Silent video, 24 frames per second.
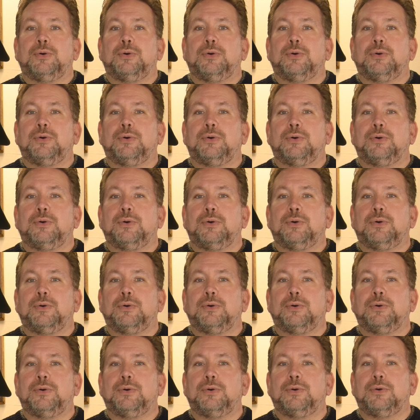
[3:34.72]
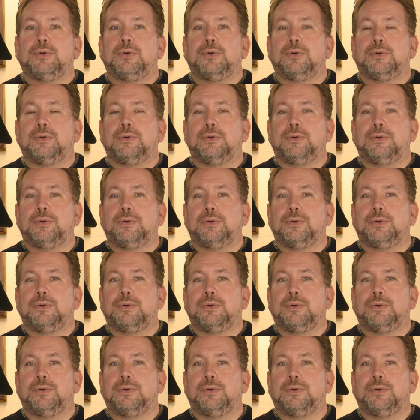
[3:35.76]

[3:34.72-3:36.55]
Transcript: No one is speaking in this clip.